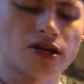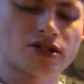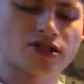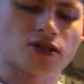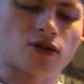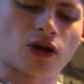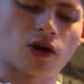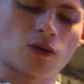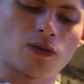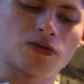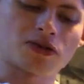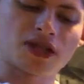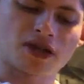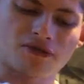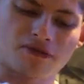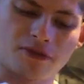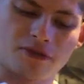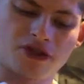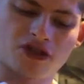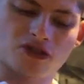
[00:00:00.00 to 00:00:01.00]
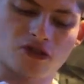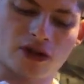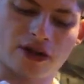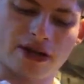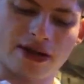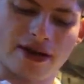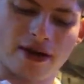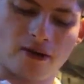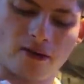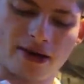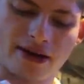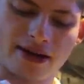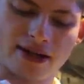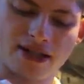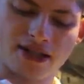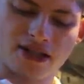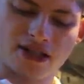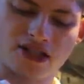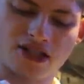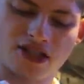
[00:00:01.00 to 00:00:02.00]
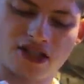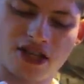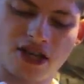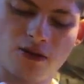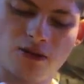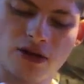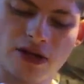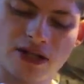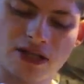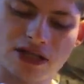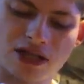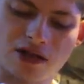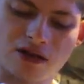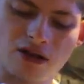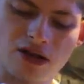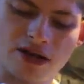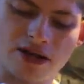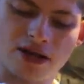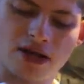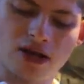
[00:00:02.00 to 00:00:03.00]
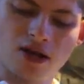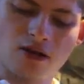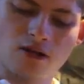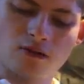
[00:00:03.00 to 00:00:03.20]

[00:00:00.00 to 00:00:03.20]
So I will definitely be trying it out and see what it's like.